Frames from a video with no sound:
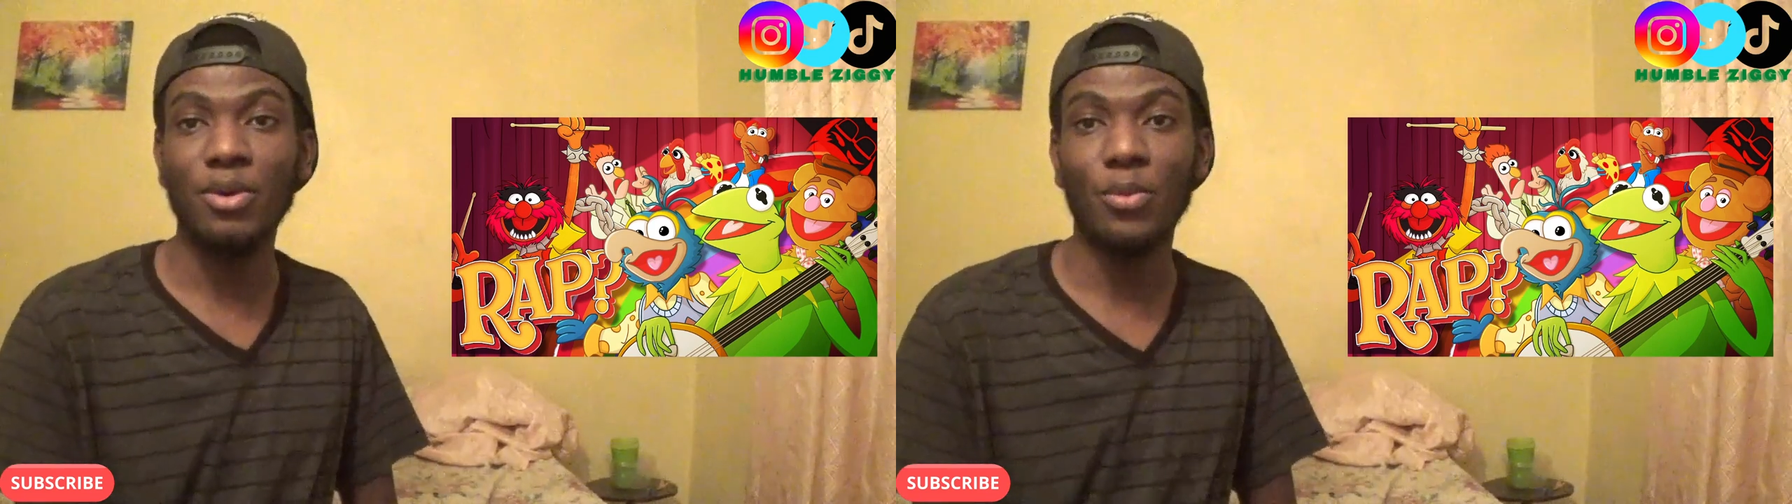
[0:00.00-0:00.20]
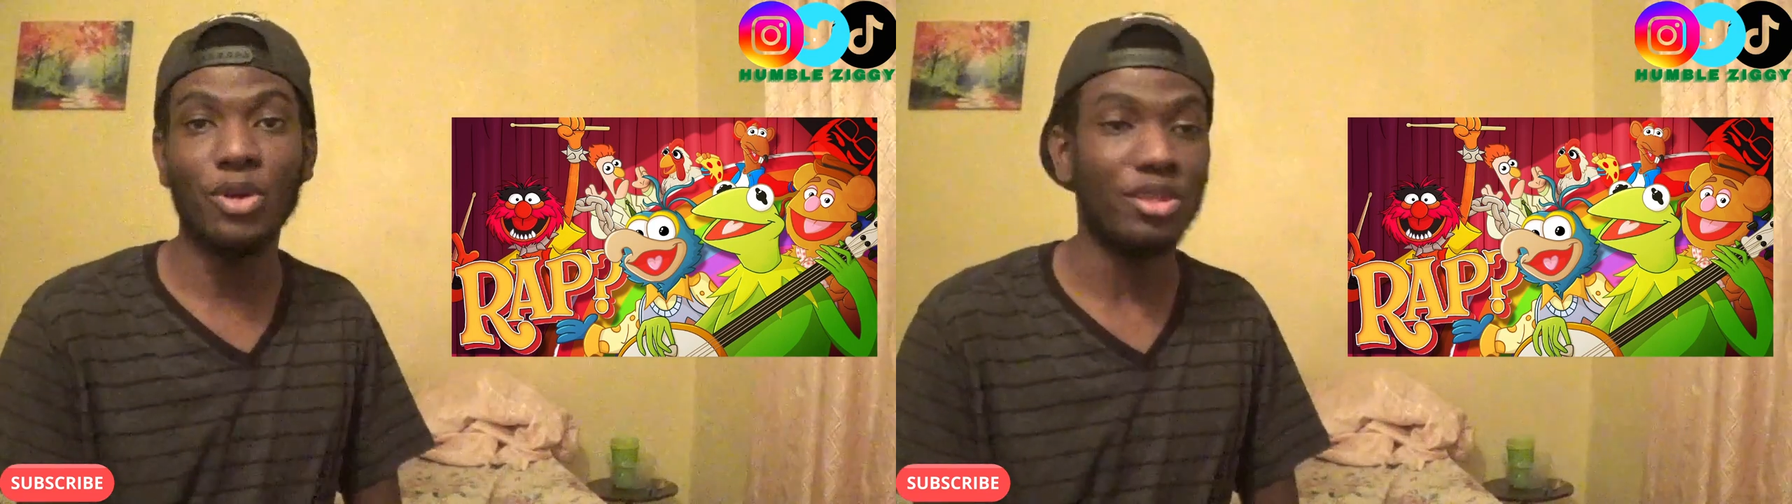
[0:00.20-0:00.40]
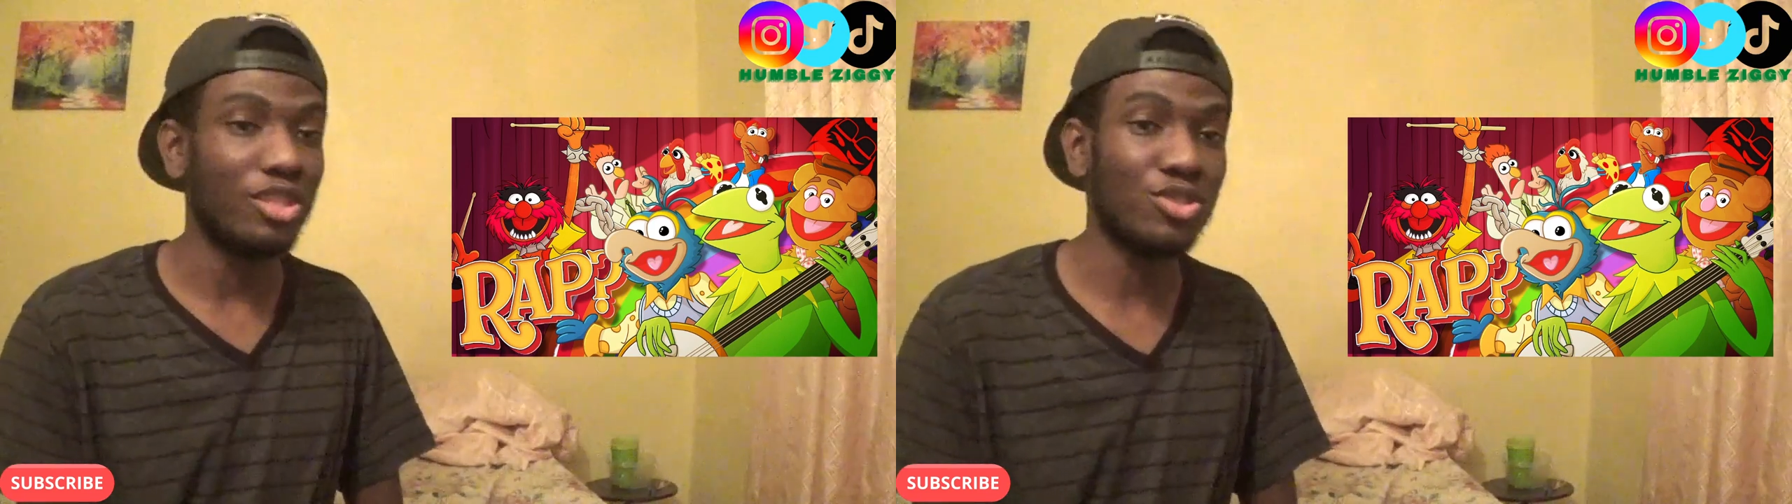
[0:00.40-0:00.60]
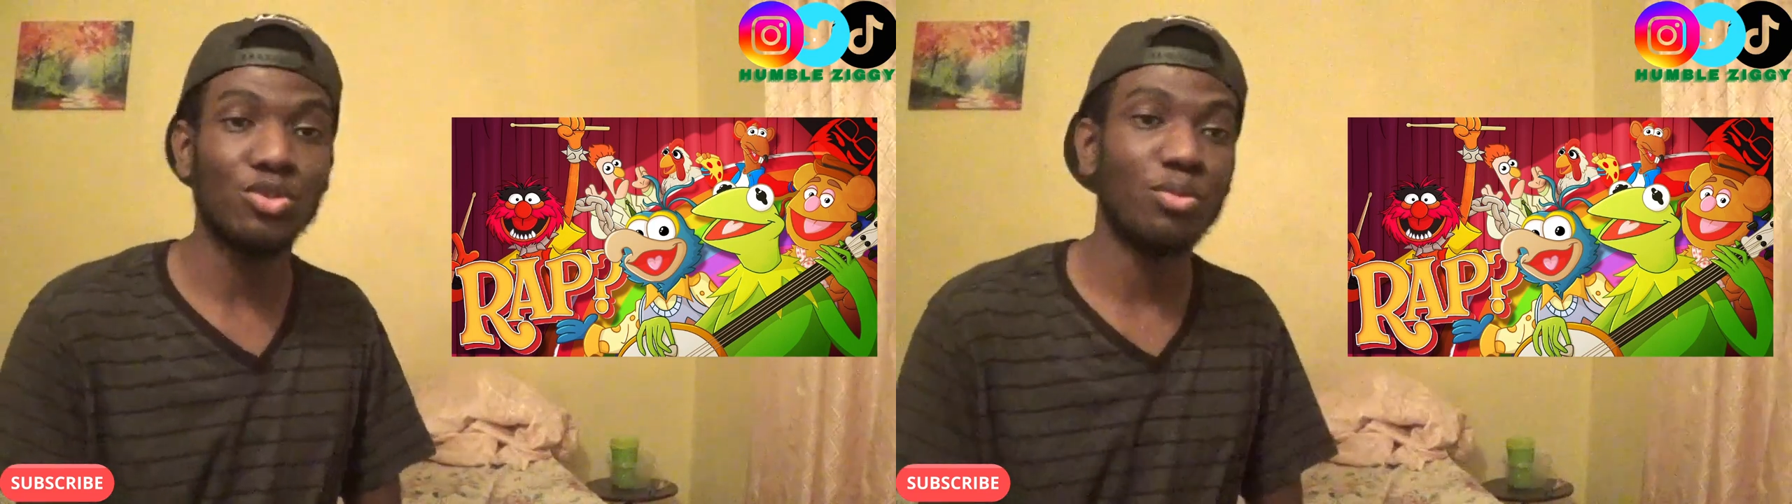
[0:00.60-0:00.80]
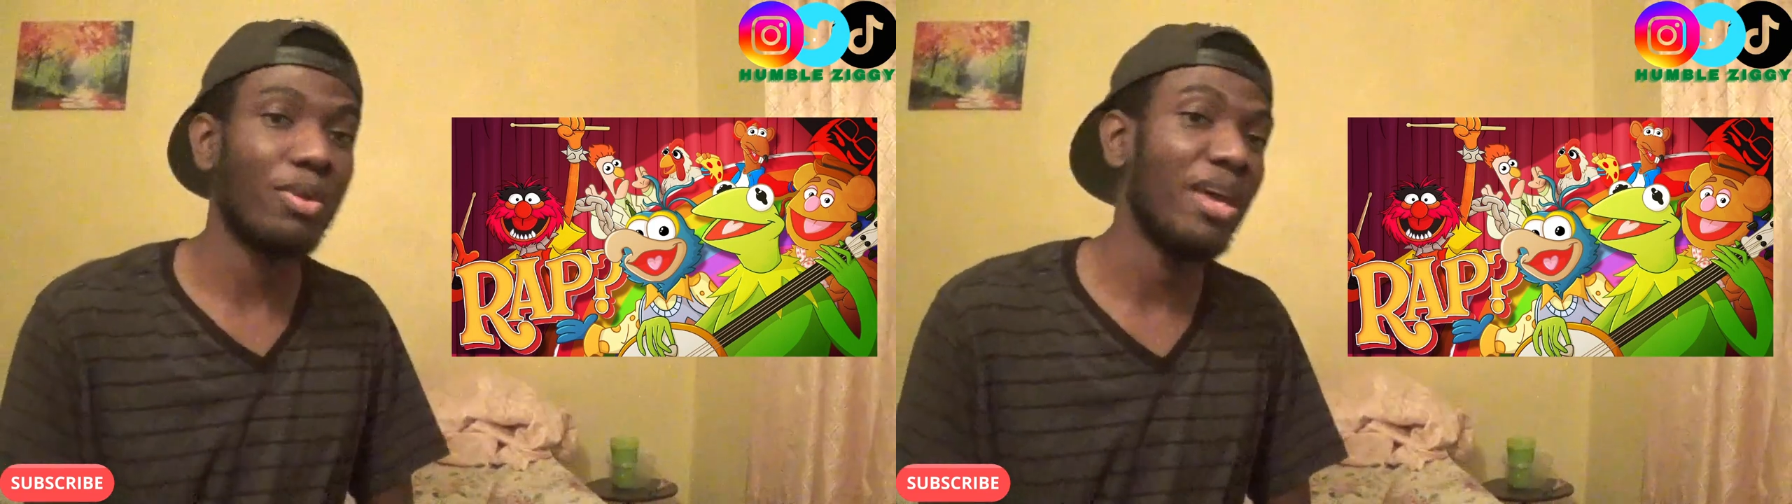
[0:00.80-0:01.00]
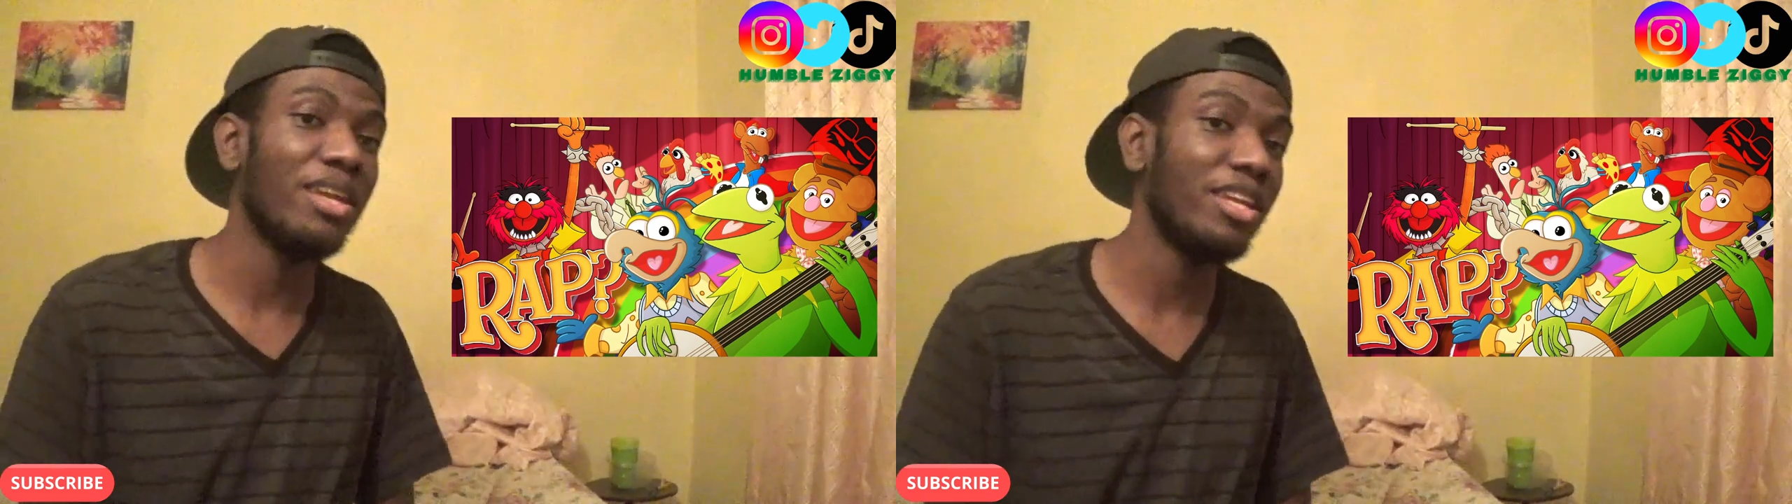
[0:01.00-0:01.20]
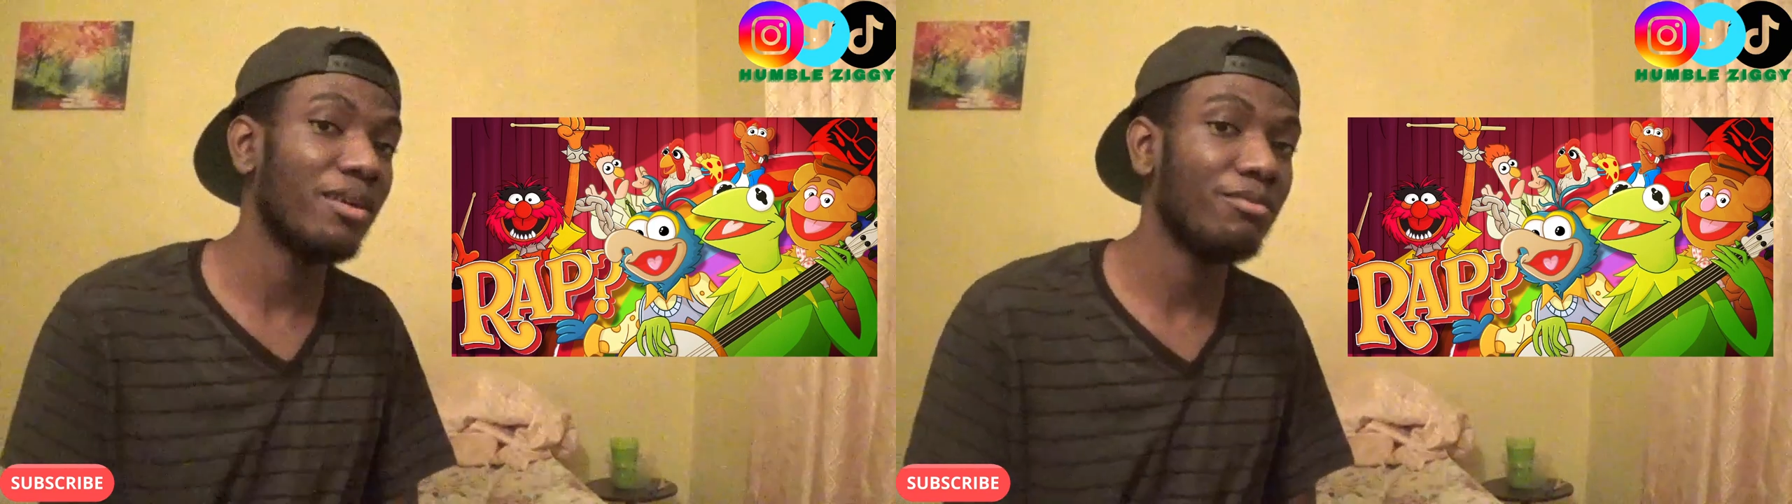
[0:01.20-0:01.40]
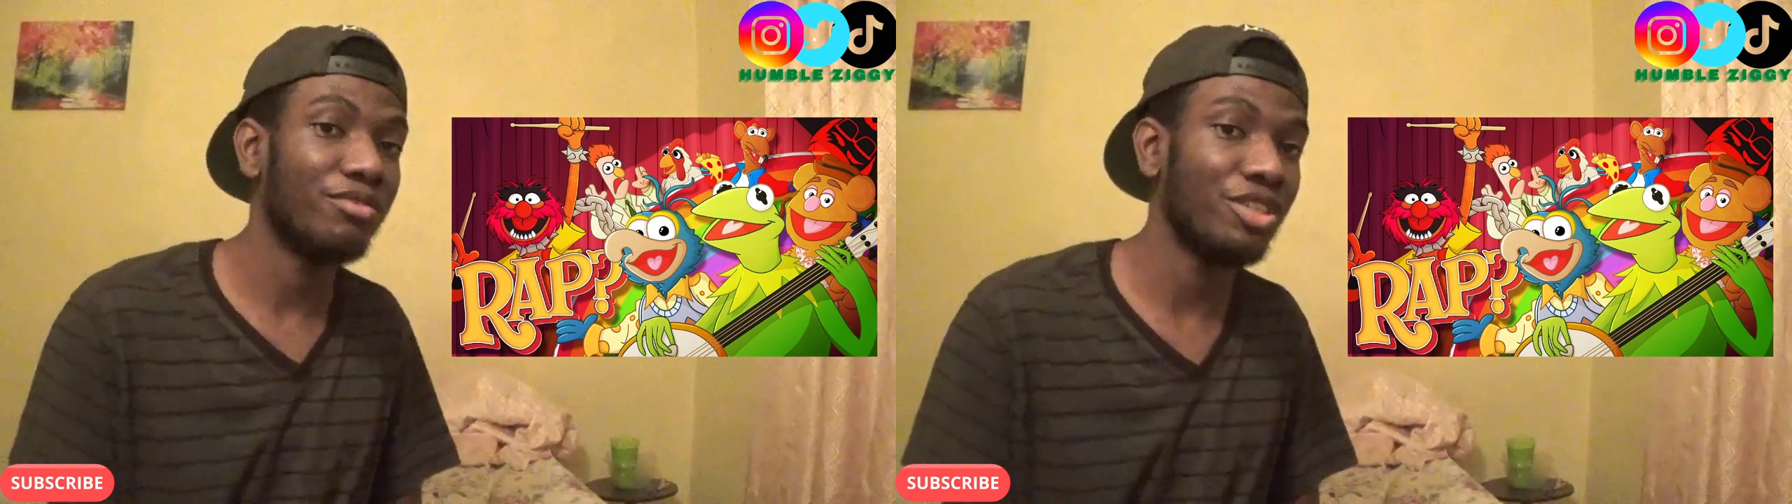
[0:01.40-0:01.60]
with the
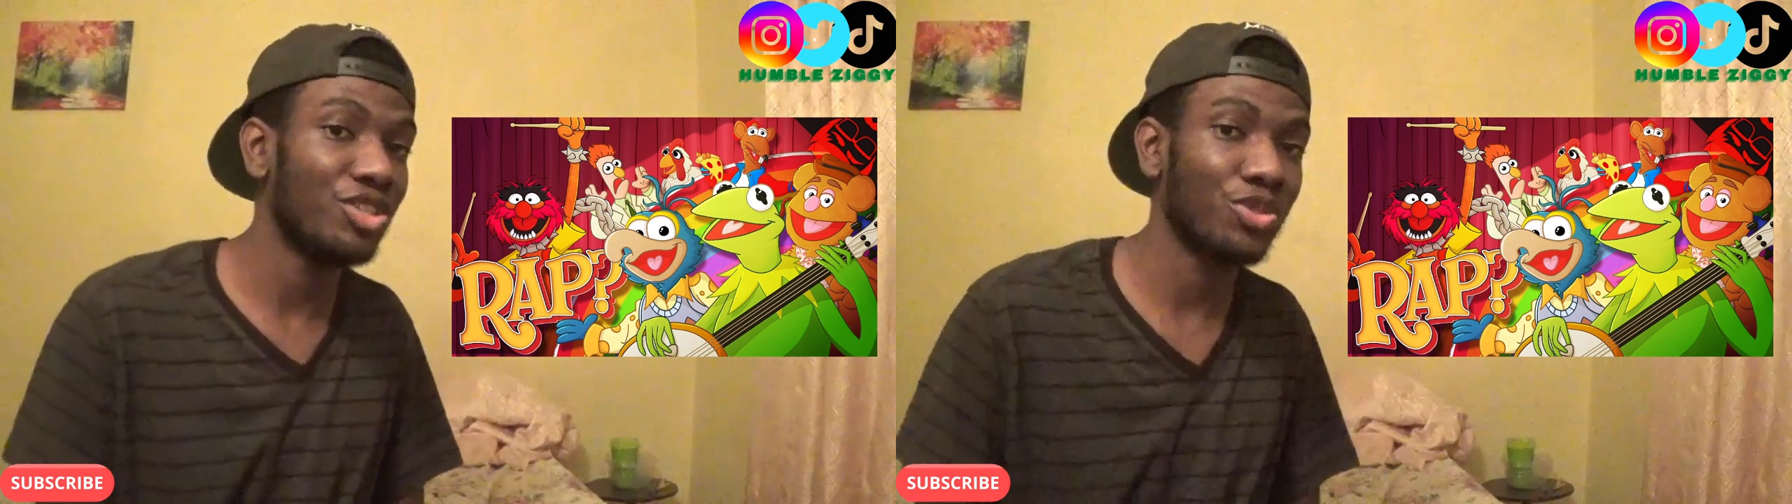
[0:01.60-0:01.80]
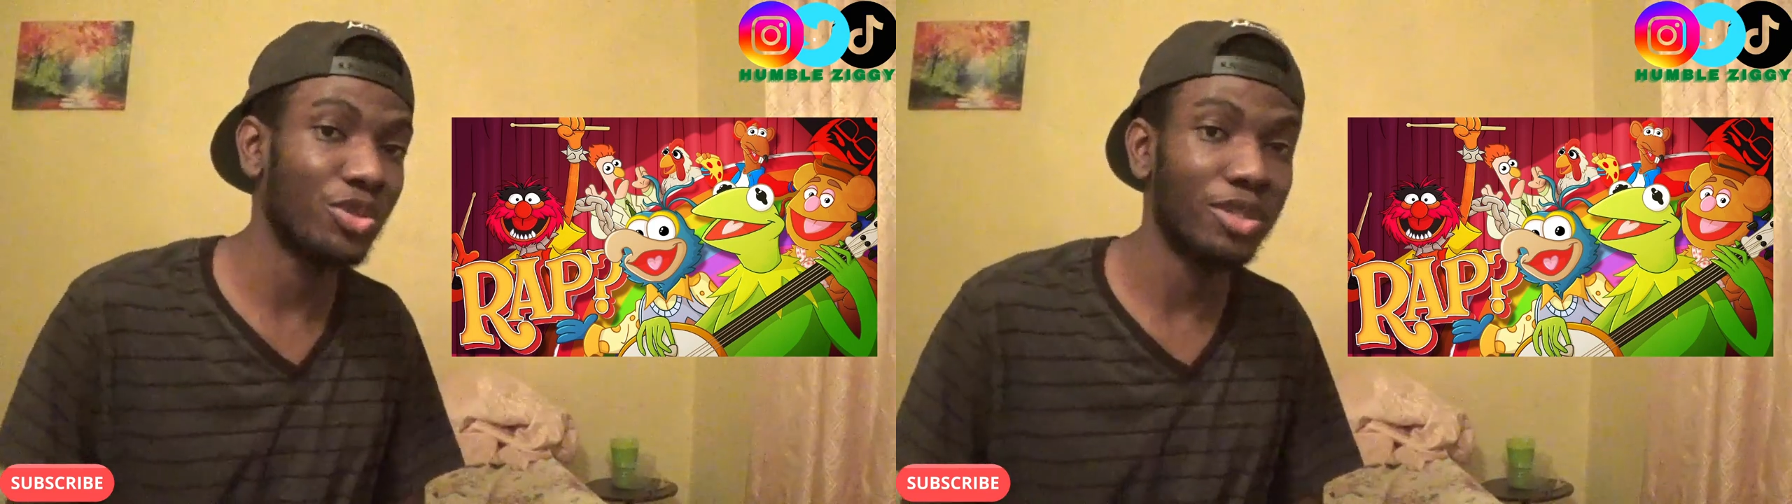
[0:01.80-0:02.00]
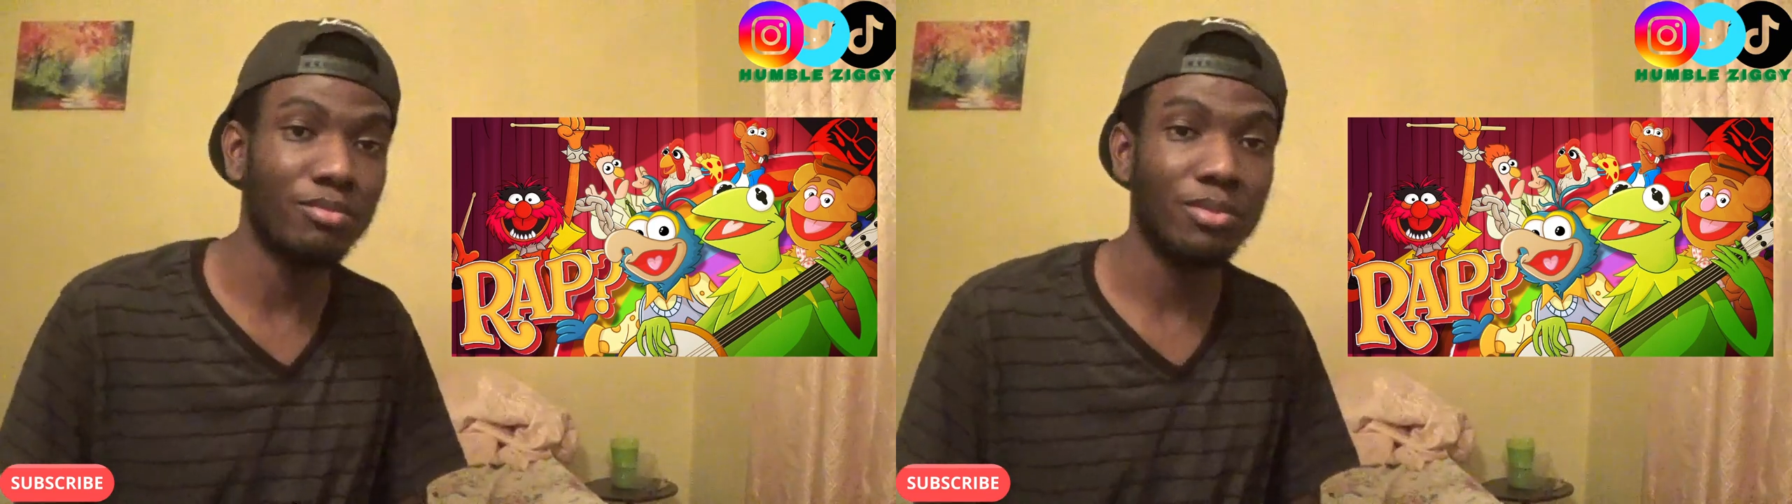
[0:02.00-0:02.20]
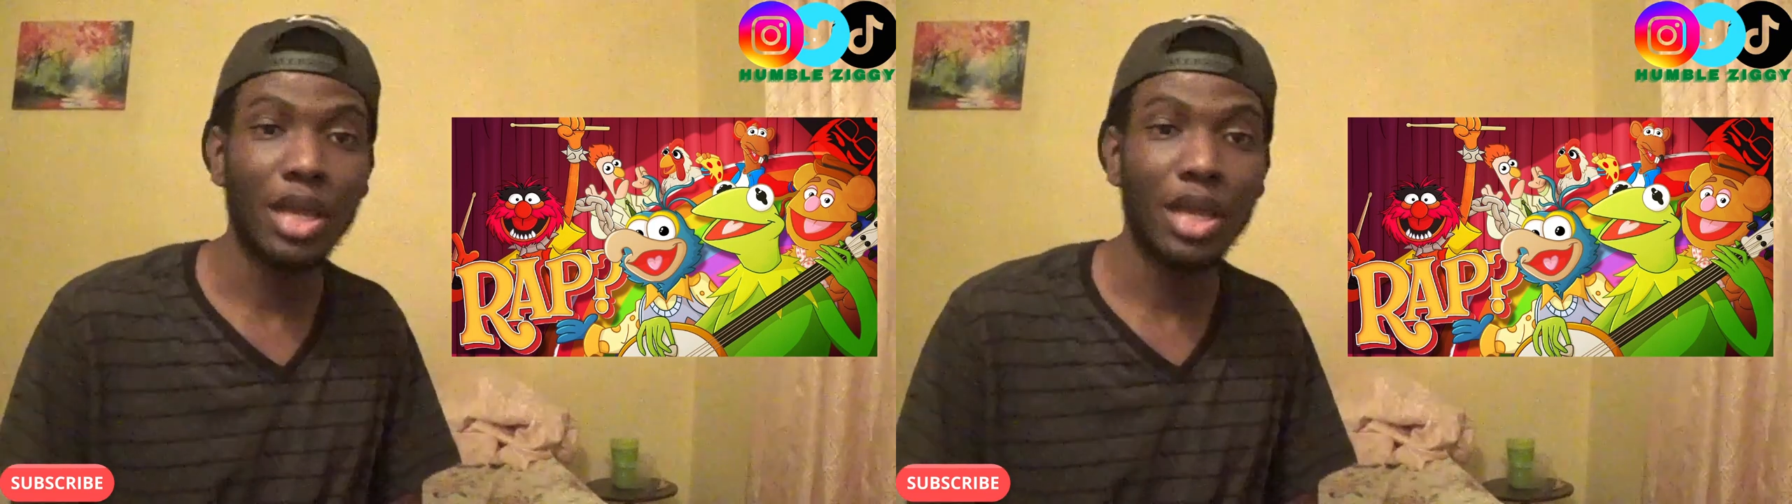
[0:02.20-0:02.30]
Stupendium featuring